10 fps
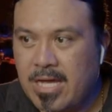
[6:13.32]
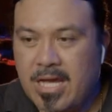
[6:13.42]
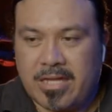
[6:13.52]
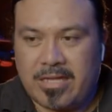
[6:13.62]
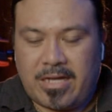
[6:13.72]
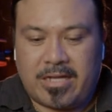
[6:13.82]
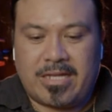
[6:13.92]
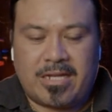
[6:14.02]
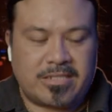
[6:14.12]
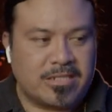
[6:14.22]

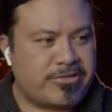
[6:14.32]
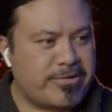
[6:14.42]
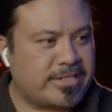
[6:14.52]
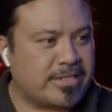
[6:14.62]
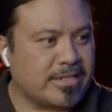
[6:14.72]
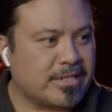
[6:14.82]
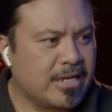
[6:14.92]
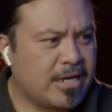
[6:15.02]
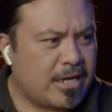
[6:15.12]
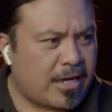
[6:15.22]
That's interesting.
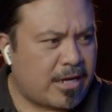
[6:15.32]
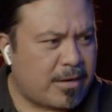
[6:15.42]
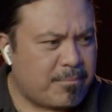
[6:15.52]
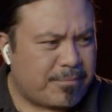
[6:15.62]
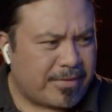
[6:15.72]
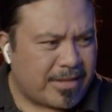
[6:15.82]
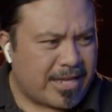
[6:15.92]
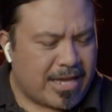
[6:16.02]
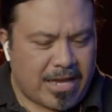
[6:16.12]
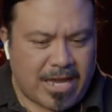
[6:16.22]

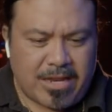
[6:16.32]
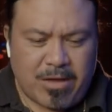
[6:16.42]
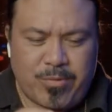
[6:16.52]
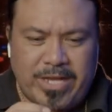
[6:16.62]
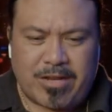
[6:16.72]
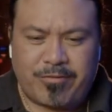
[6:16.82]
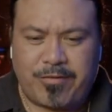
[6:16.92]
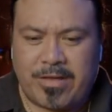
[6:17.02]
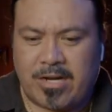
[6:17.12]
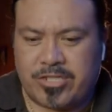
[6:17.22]
And we can
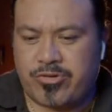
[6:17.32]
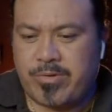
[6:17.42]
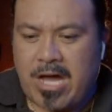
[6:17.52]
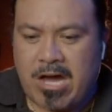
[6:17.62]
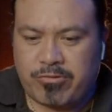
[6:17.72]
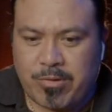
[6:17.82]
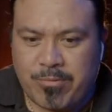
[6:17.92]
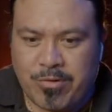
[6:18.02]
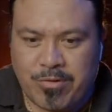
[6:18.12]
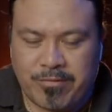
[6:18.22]
feel throughout the
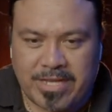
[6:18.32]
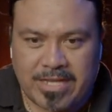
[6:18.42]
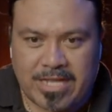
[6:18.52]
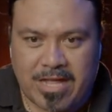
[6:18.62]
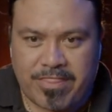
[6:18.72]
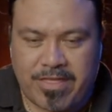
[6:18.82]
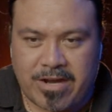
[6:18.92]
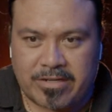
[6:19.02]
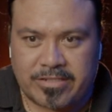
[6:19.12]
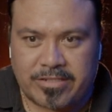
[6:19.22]
movie that
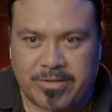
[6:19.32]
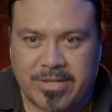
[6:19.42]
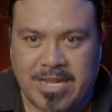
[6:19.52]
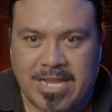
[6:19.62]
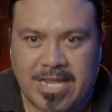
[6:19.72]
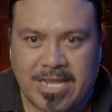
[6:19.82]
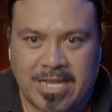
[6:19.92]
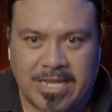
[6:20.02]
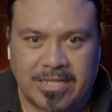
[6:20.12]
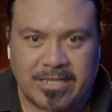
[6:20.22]
there's a
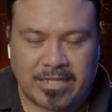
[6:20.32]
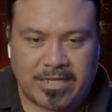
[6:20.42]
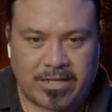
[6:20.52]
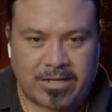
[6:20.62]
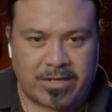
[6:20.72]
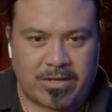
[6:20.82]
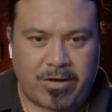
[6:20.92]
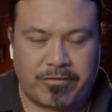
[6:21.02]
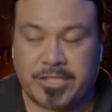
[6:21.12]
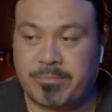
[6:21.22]
need
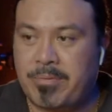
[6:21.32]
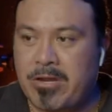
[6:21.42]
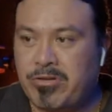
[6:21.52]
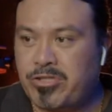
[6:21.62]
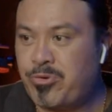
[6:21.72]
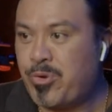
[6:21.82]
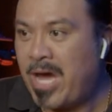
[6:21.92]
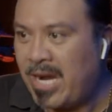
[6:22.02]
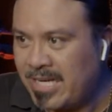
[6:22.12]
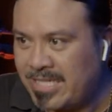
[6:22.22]
of
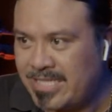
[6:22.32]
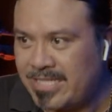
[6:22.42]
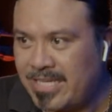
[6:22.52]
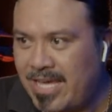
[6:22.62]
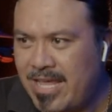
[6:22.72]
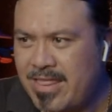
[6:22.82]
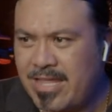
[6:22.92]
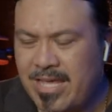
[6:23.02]
spirituality. And